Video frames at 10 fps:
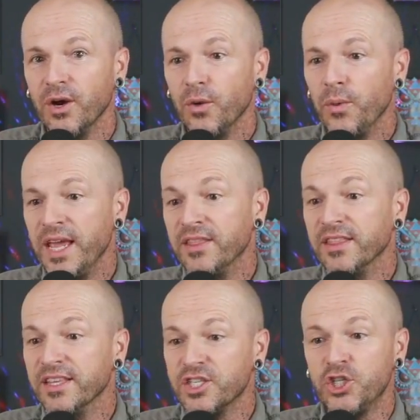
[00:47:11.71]
We, in
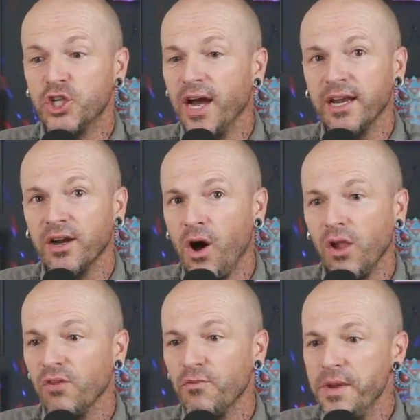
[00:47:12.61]
this giant
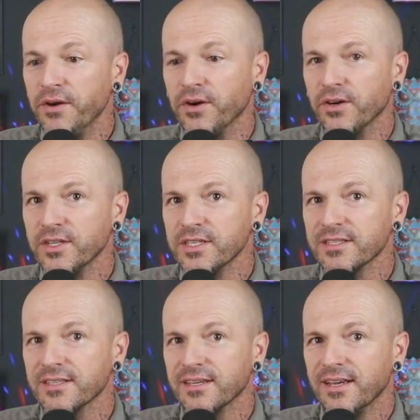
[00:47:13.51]
hall of mirrors,